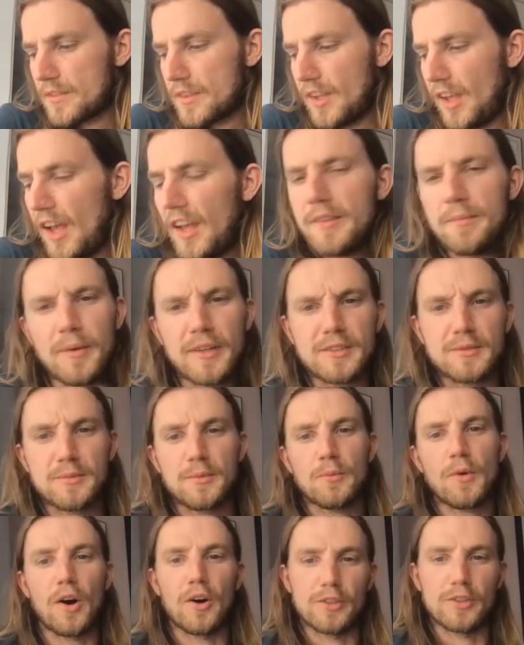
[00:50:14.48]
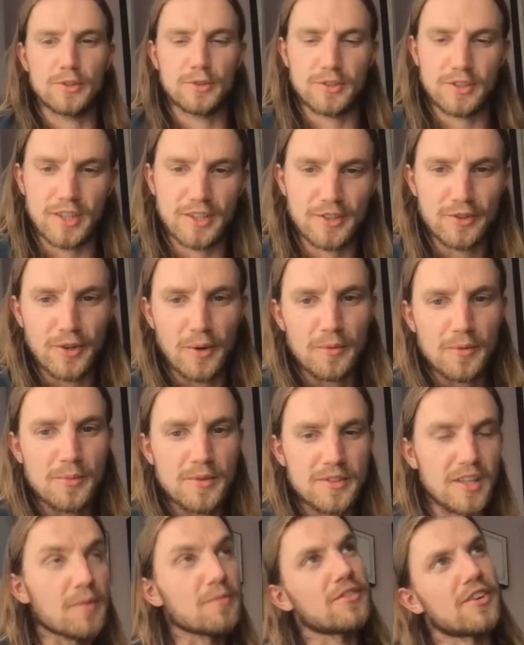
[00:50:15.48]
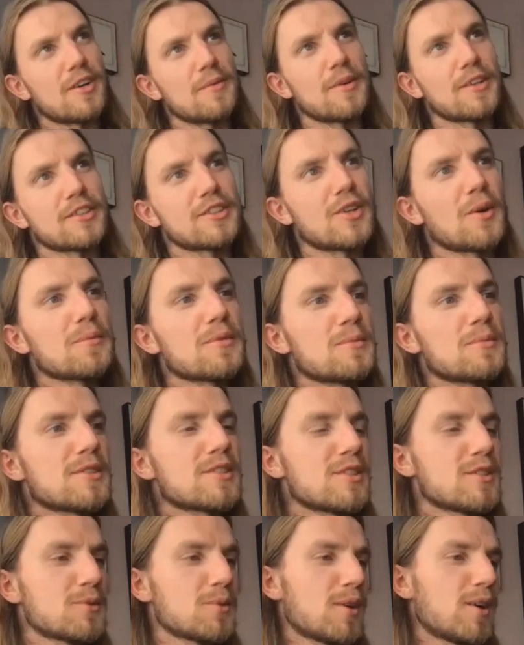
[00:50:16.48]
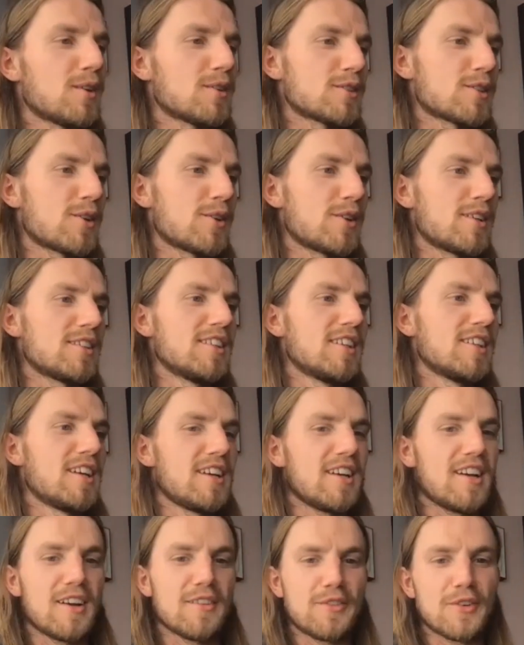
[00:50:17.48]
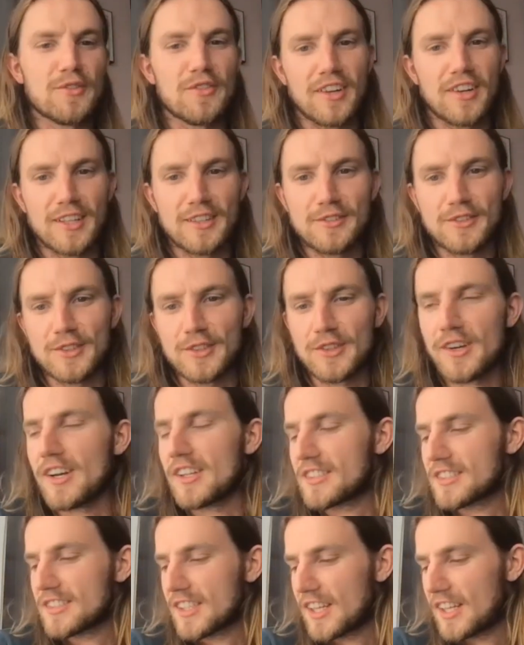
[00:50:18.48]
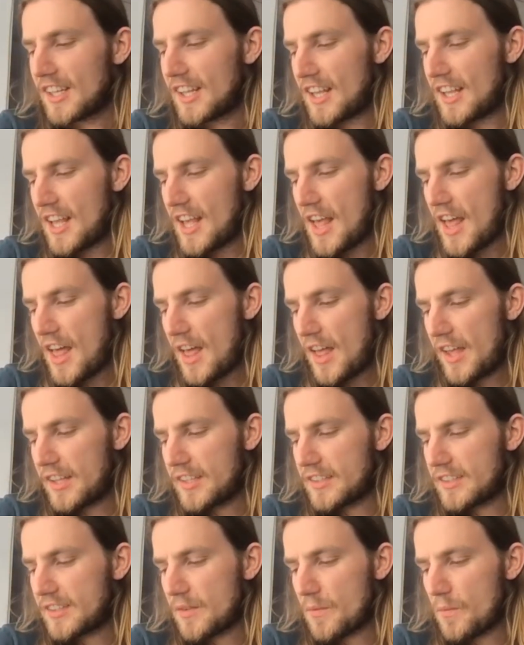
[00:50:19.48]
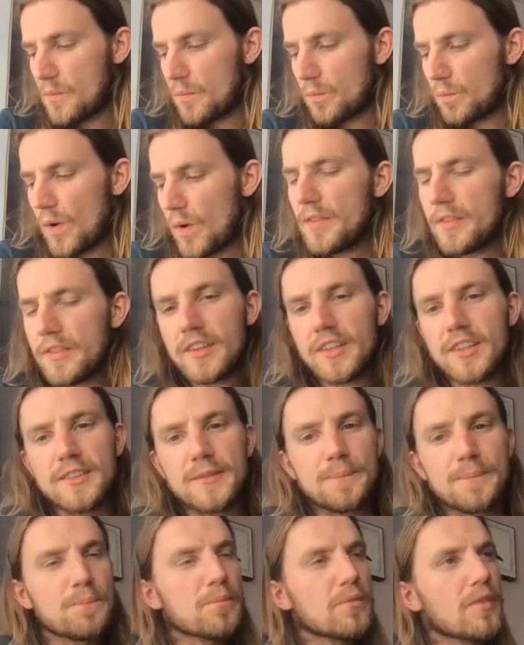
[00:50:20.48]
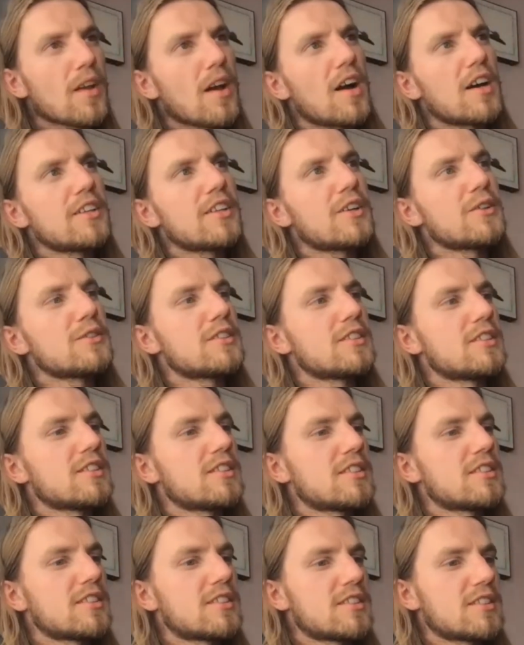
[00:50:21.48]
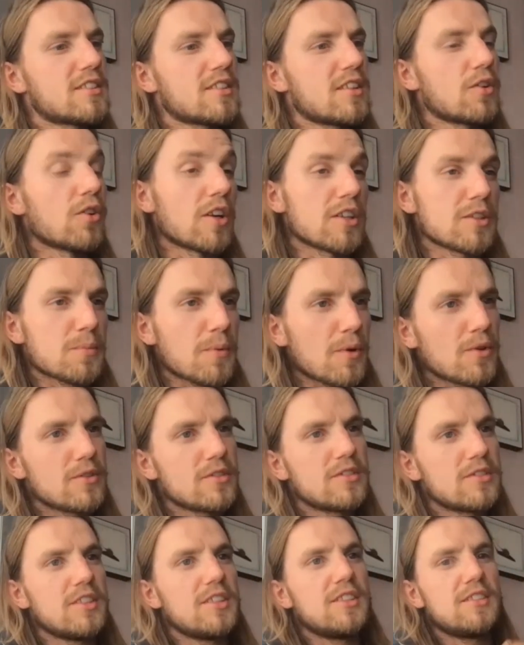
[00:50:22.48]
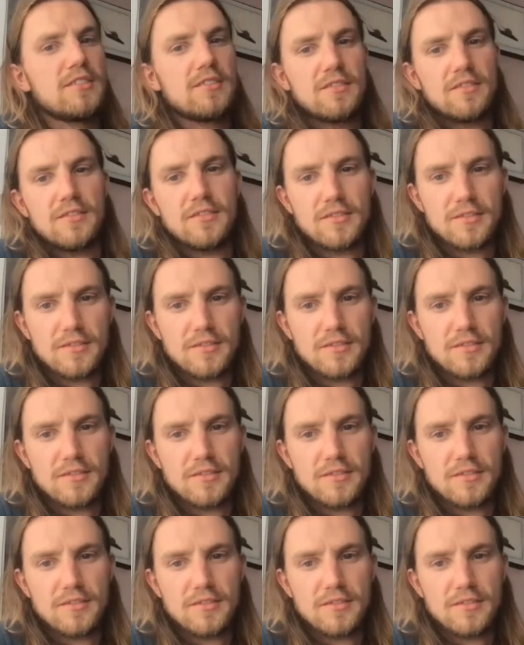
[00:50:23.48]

it makes me. Well, you said you're an optimist. I'm very much an optimist as well, so I feel relief in your answer. And one thing I noticed, or I suppose in